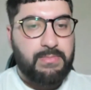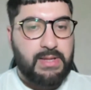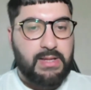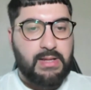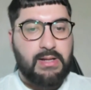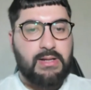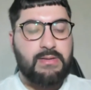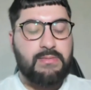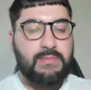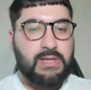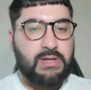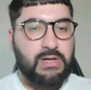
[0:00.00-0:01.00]

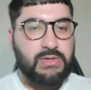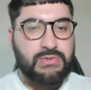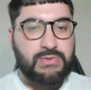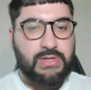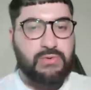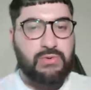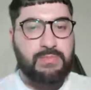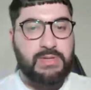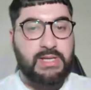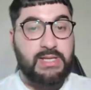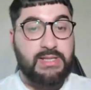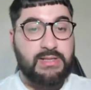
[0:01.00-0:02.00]
Ngannou's record. But
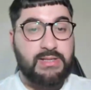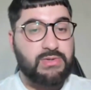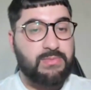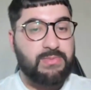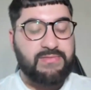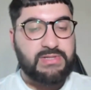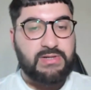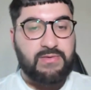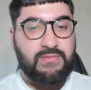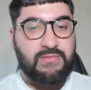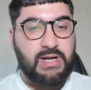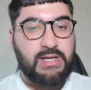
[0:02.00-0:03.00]
yeah, Joe Pyfer's a tough
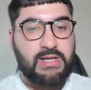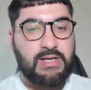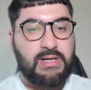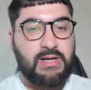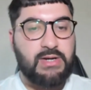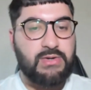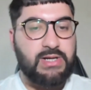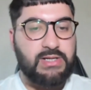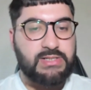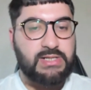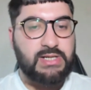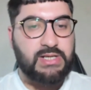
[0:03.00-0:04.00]
guy. I know he lost
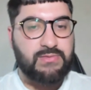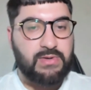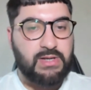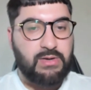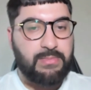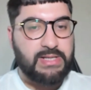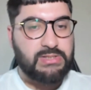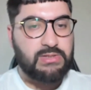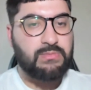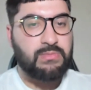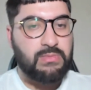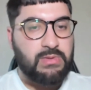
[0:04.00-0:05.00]
the last fight.
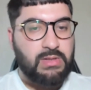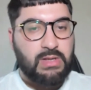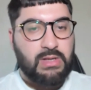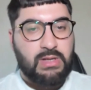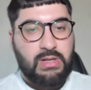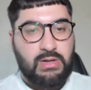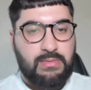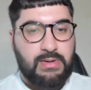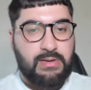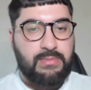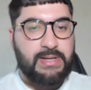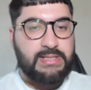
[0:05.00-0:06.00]
Hermansson's
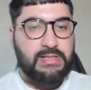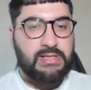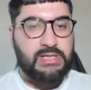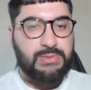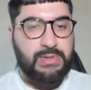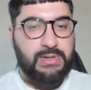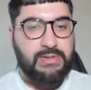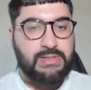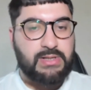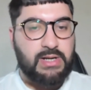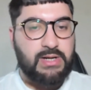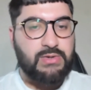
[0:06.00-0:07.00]
experience
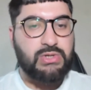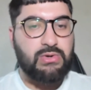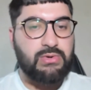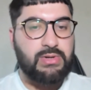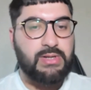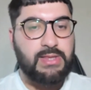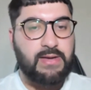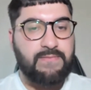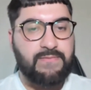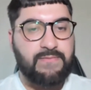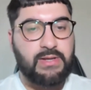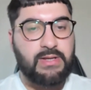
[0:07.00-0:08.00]
kind of showed in that
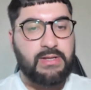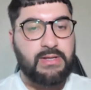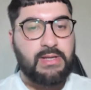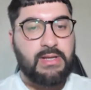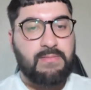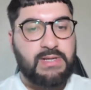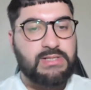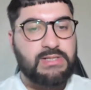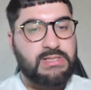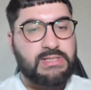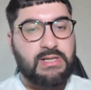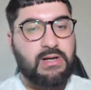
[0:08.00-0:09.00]
fight,
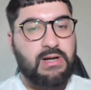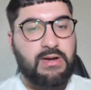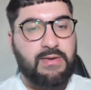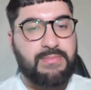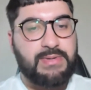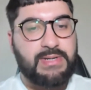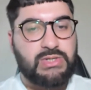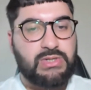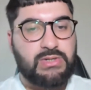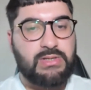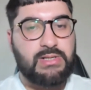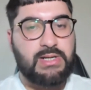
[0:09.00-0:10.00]
but still got a lot of
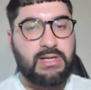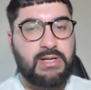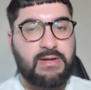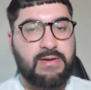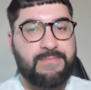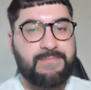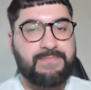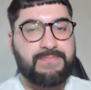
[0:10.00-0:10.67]
potential.